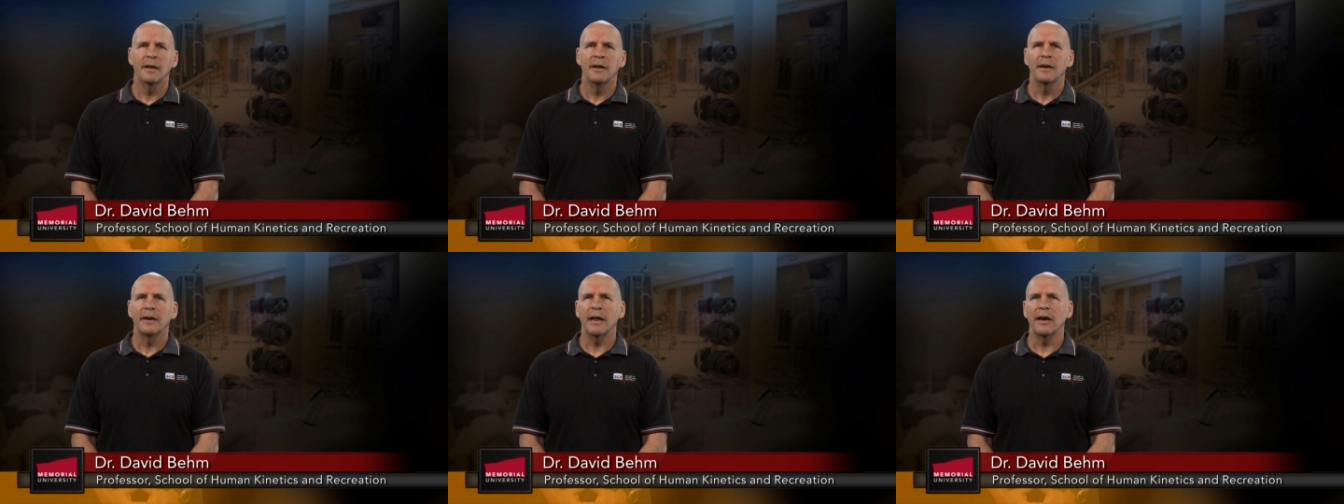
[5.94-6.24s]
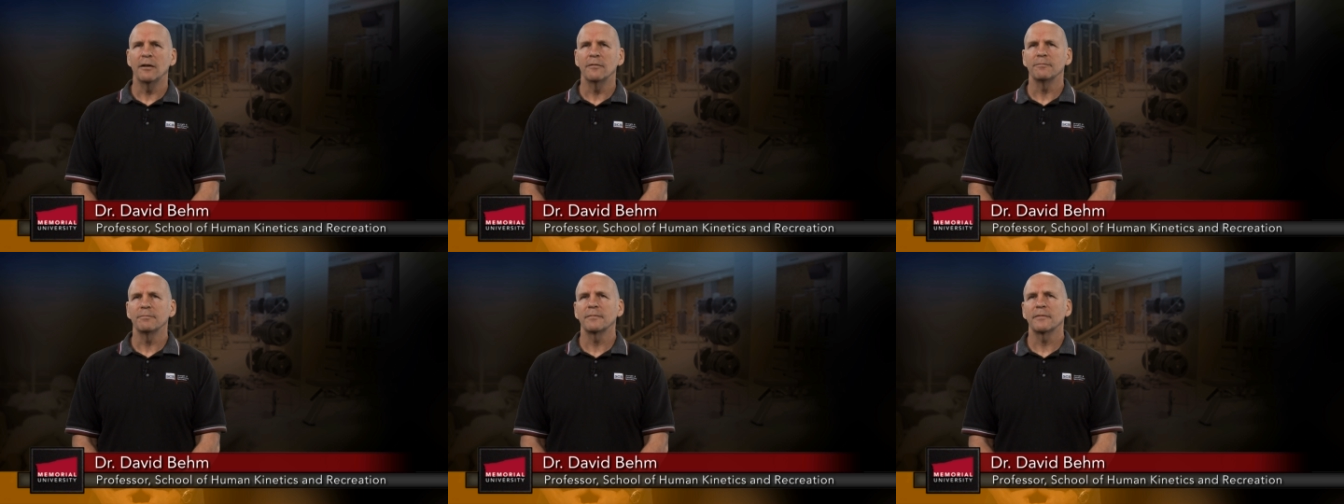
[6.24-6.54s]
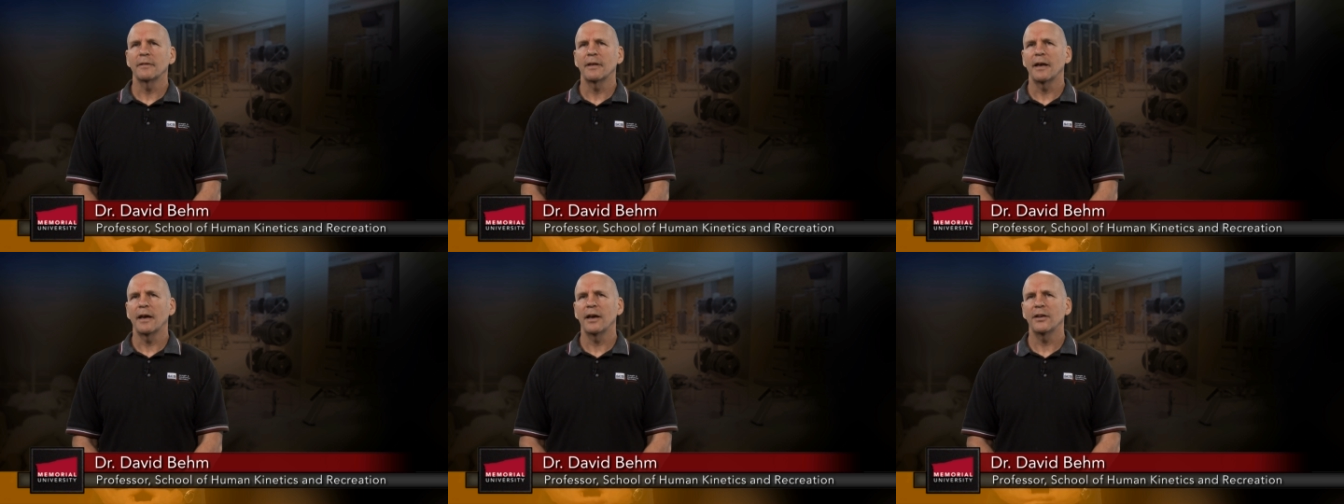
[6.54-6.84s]
Now,
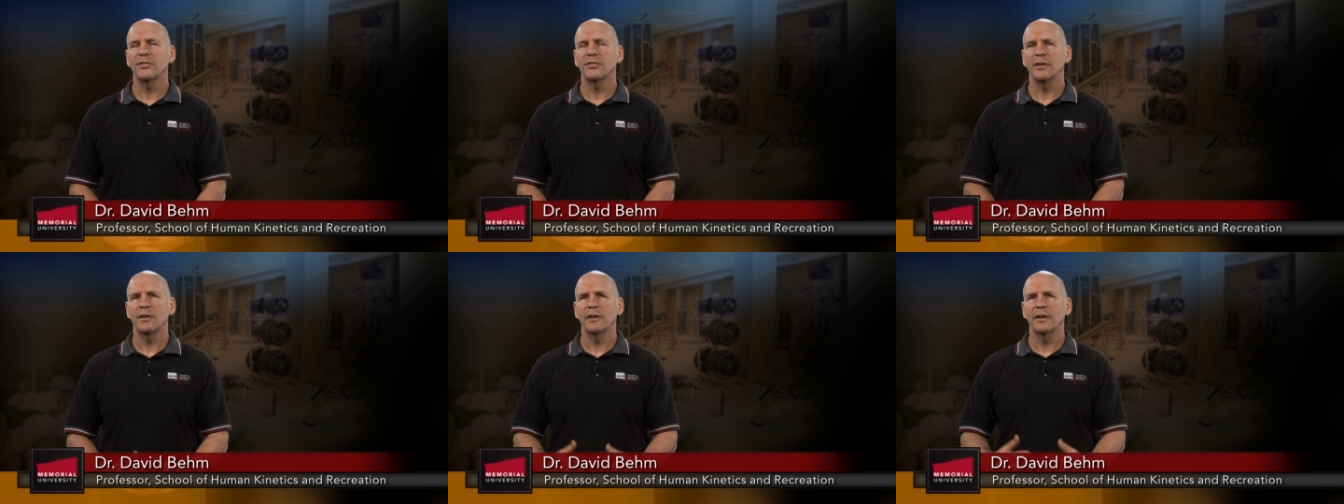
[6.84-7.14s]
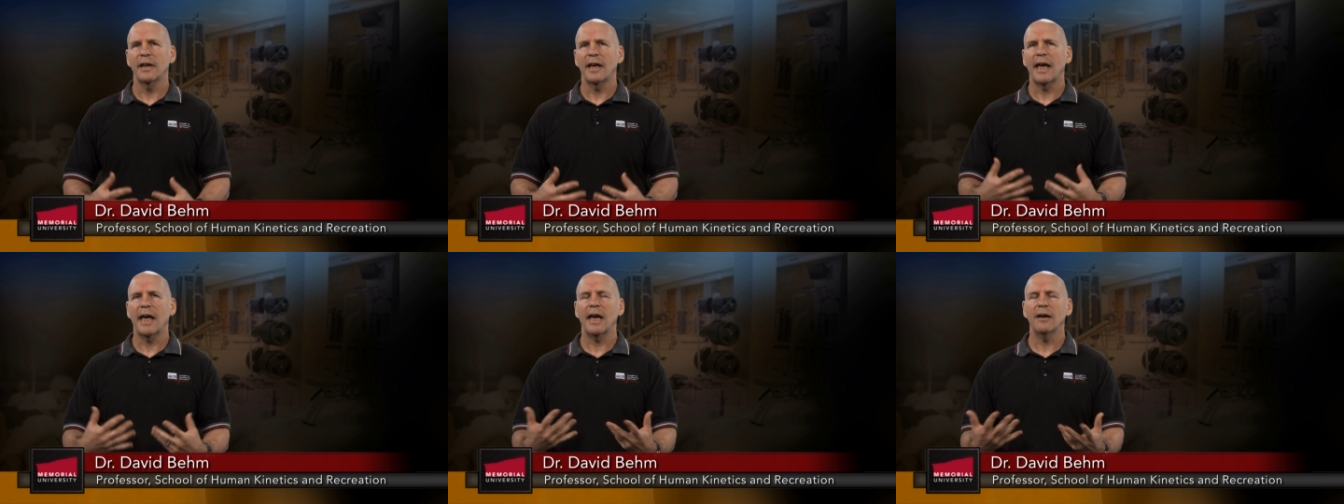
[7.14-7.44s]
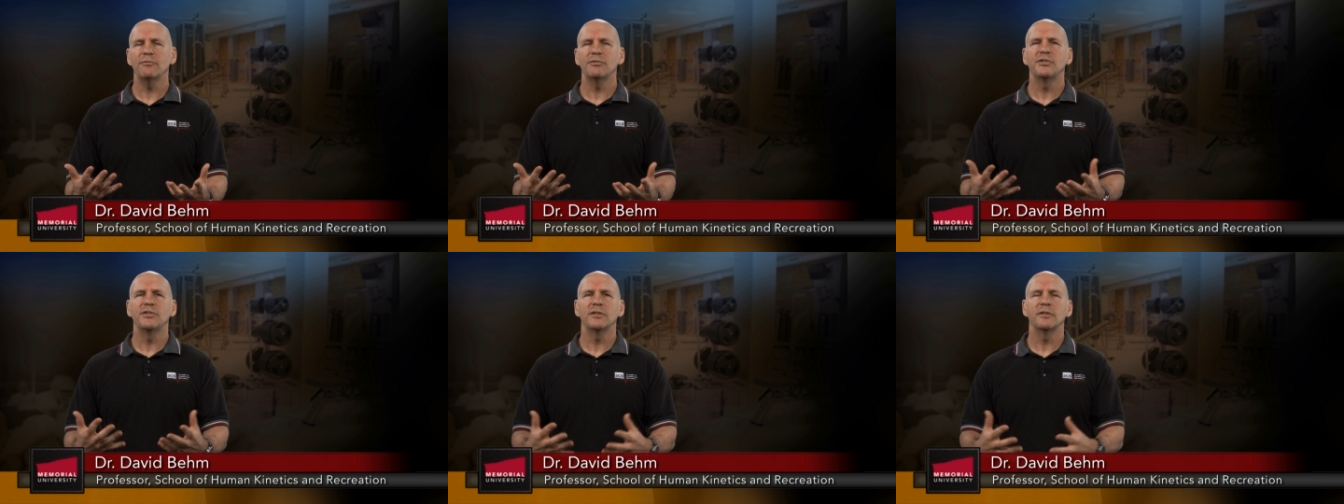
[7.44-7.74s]
as an
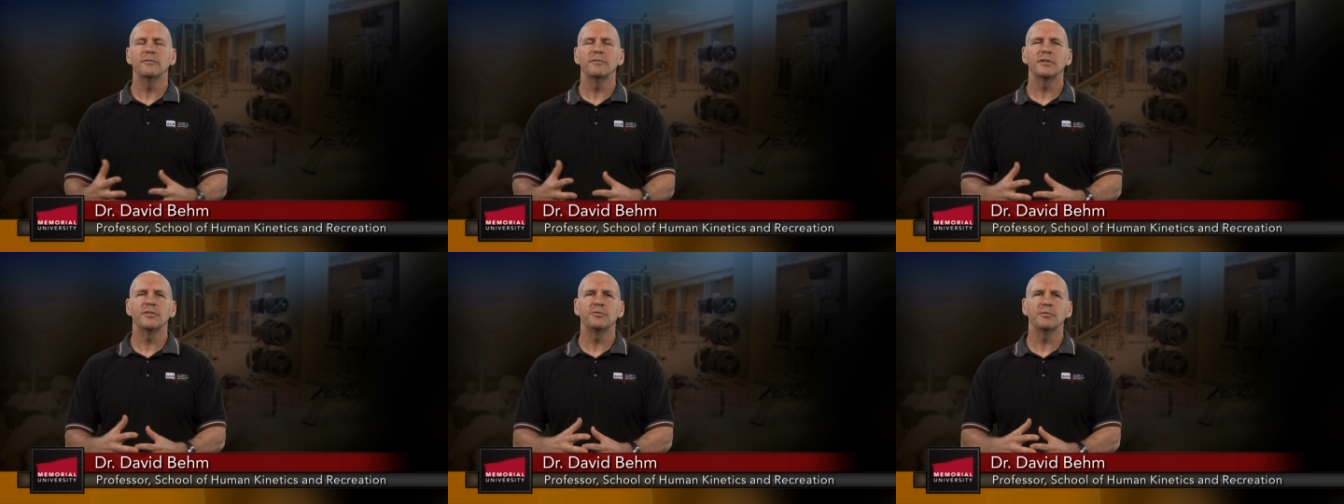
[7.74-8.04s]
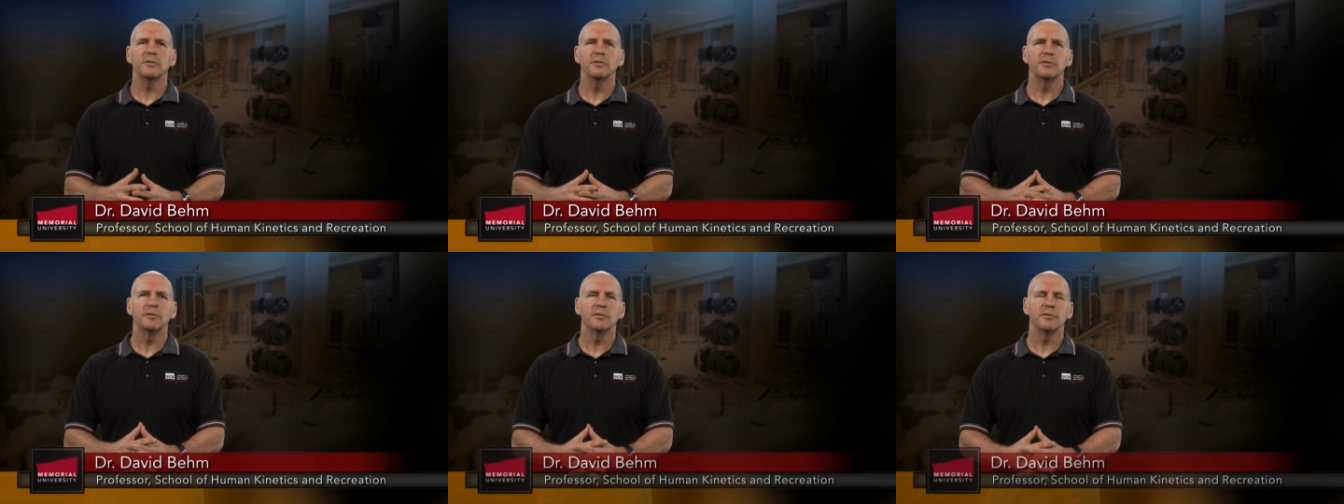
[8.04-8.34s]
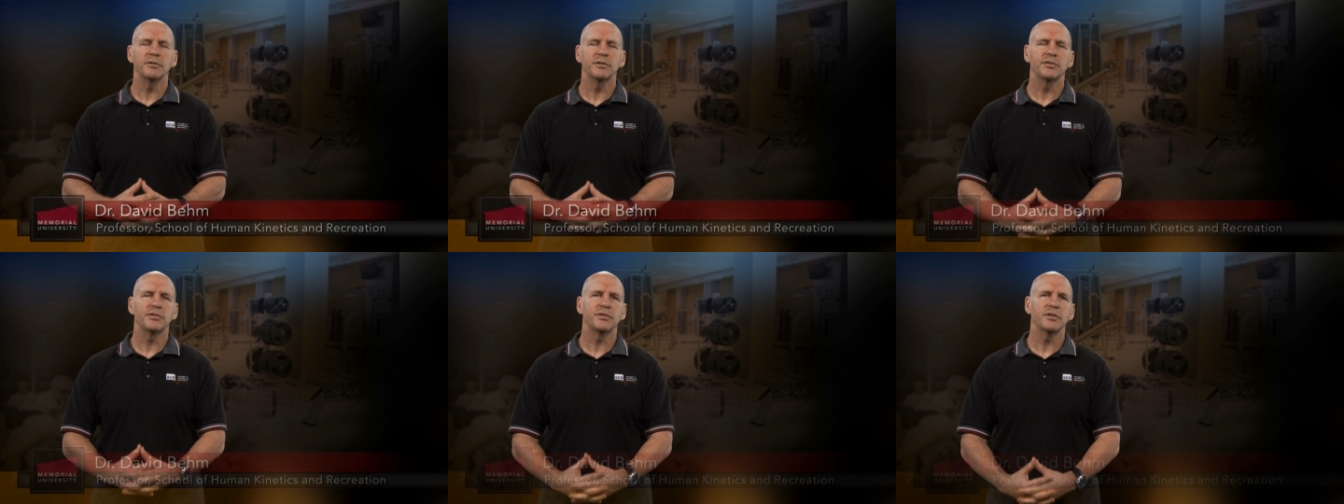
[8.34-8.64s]
average individual who
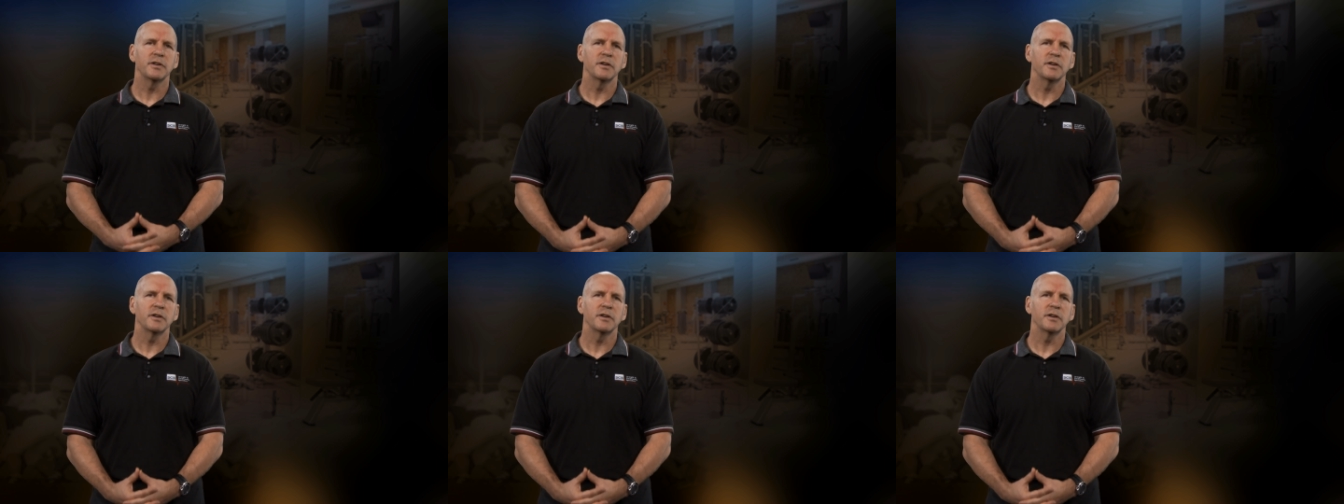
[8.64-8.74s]
is